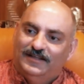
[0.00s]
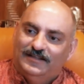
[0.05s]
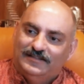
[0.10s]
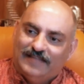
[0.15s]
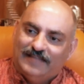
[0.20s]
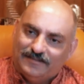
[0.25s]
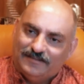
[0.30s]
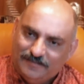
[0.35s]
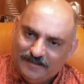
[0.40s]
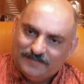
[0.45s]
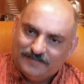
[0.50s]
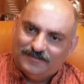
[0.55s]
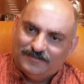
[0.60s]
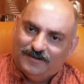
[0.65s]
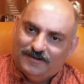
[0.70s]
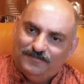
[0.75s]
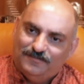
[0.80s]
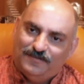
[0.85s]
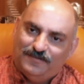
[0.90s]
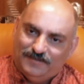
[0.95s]
that
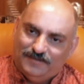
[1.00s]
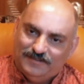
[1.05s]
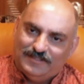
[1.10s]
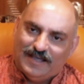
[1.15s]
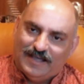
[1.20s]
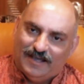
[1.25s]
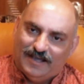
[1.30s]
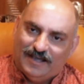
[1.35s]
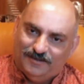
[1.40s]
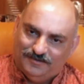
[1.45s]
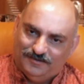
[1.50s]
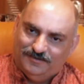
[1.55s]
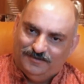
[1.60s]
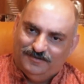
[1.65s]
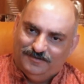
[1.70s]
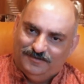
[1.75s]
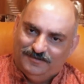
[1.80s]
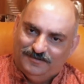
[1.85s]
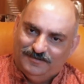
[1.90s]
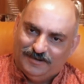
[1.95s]
650,000
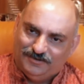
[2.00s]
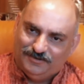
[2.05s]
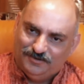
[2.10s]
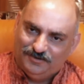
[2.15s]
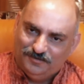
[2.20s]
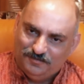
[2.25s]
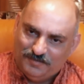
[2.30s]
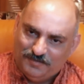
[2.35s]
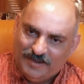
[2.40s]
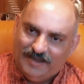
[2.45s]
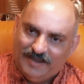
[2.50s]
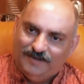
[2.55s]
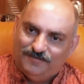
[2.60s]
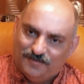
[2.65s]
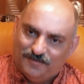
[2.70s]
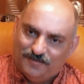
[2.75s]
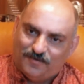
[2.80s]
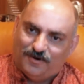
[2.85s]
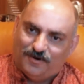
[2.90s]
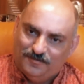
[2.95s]
that you paid
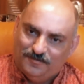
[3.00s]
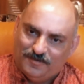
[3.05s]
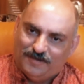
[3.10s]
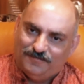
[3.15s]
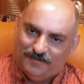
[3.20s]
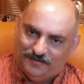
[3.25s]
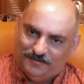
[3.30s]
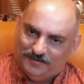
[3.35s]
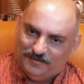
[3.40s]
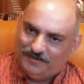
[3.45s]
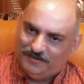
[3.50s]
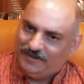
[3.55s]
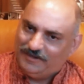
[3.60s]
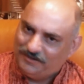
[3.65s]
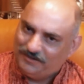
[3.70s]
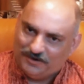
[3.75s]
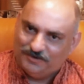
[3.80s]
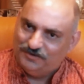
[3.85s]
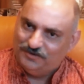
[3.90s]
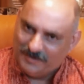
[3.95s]
for Warren Buffett, which I
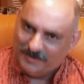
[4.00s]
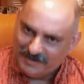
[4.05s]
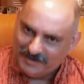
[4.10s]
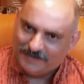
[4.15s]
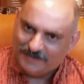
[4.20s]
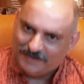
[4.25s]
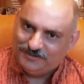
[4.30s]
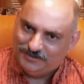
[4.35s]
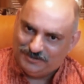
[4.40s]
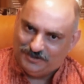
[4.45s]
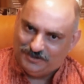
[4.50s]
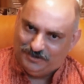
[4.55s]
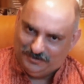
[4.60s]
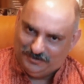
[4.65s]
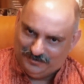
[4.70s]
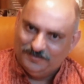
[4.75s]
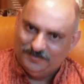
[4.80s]
thought you were nuts to do.